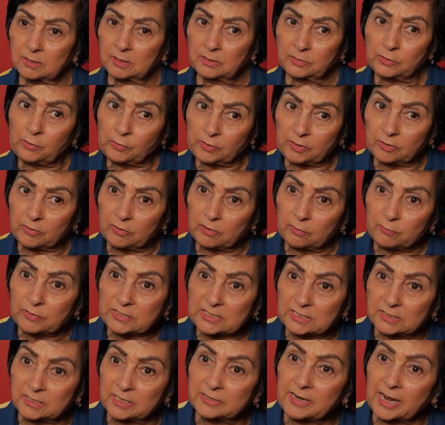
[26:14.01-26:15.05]
not always
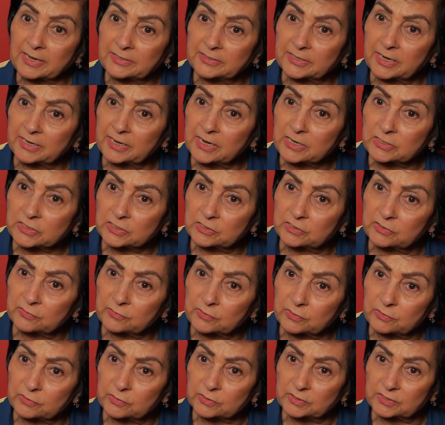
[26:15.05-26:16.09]
in the right direction, of
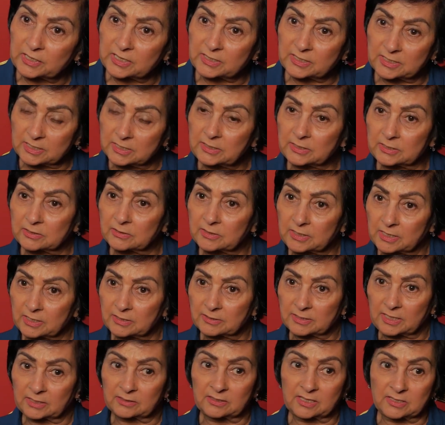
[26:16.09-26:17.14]
course. There are certain things
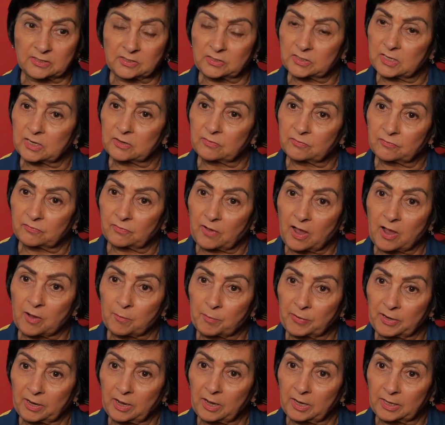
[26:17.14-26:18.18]
that they're still far
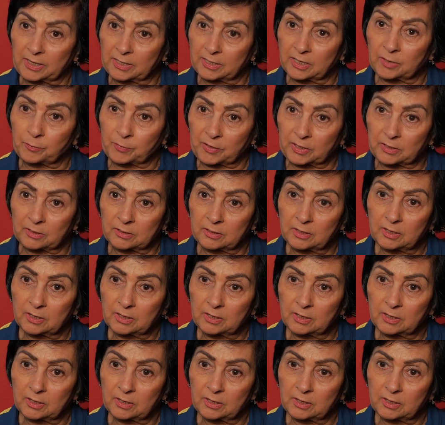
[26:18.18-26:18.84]
behind. I mean,